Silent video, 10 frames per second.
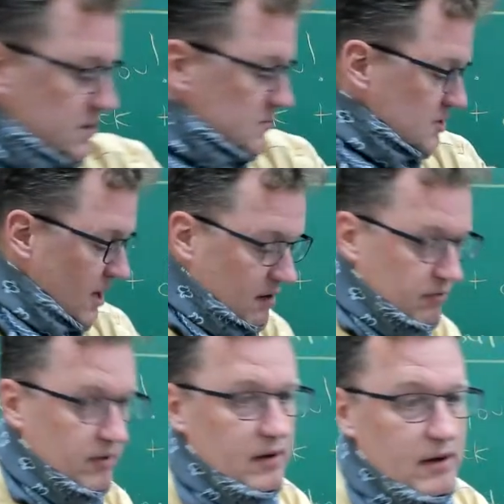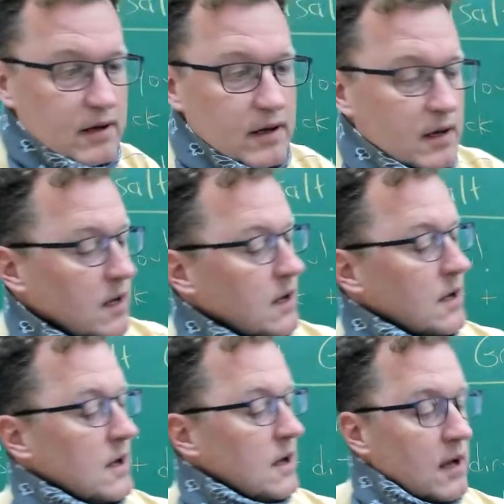himself.
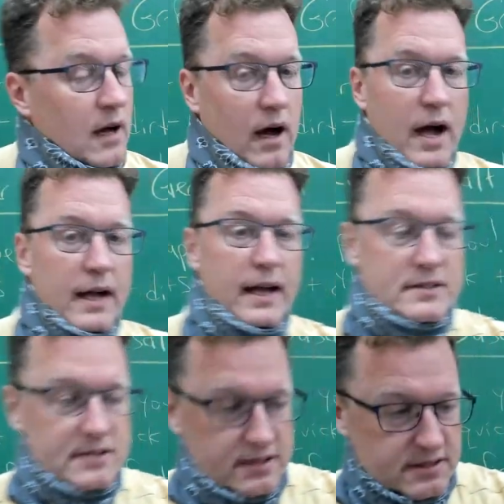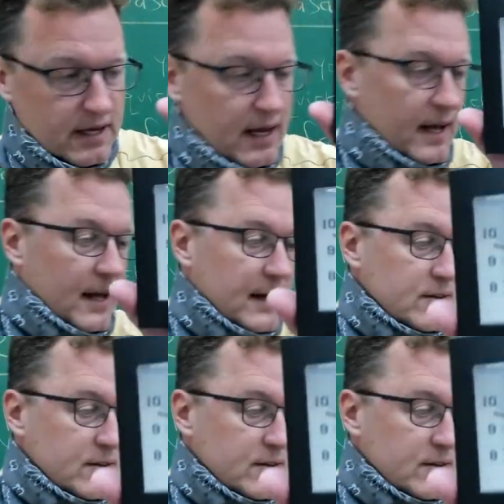I guess it's uh,